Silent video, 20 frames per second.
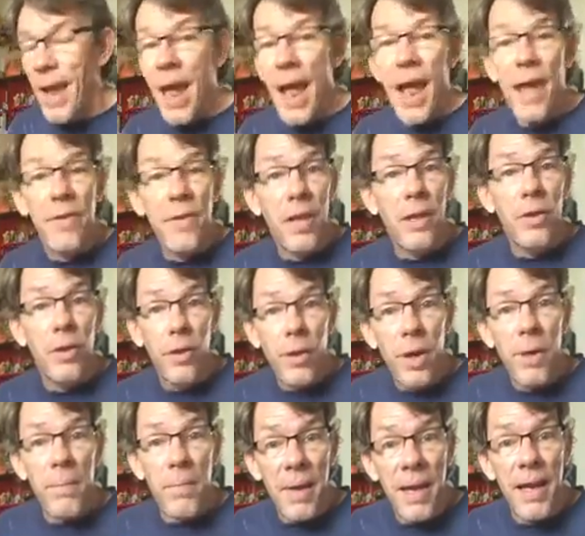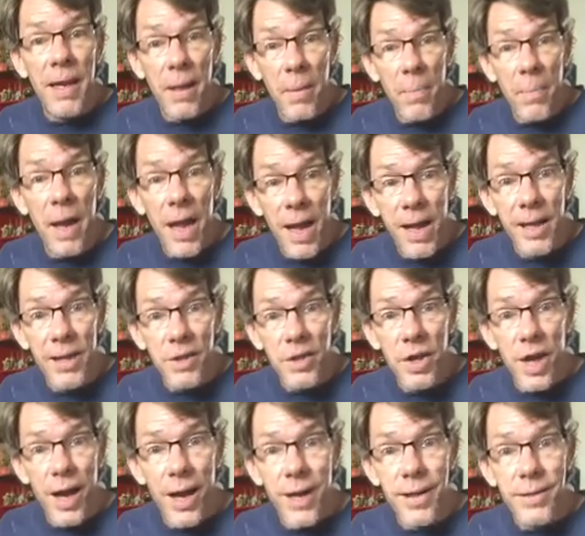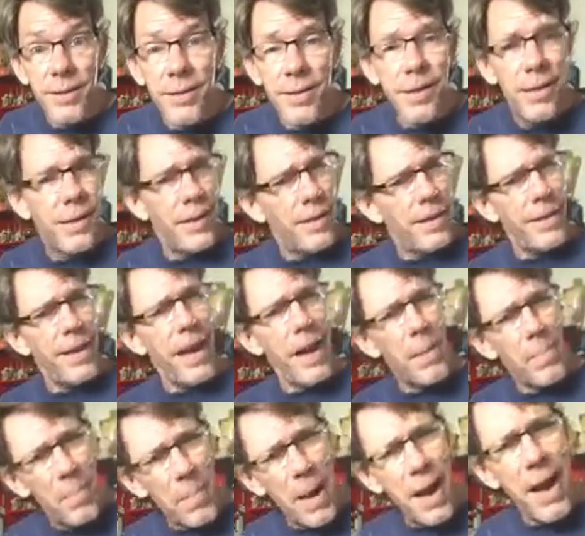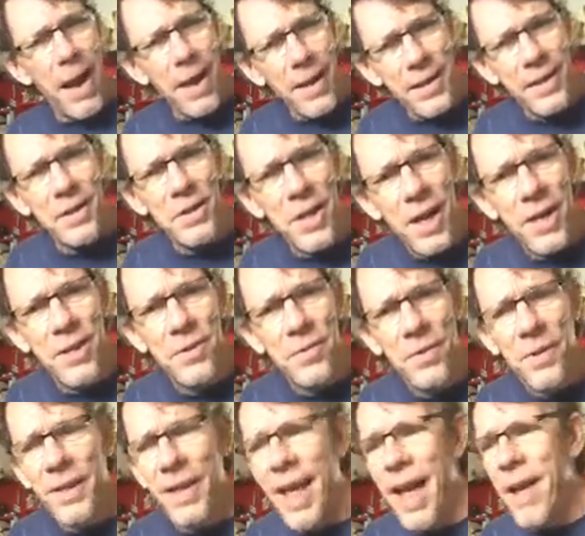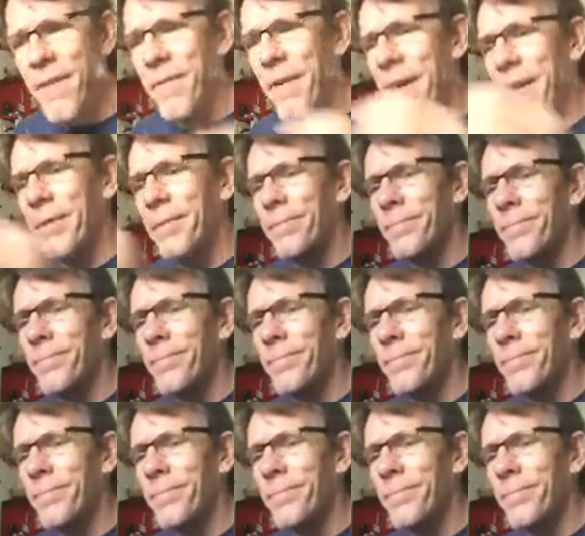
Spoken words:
And they look at me and apologize. They apologize for laughing.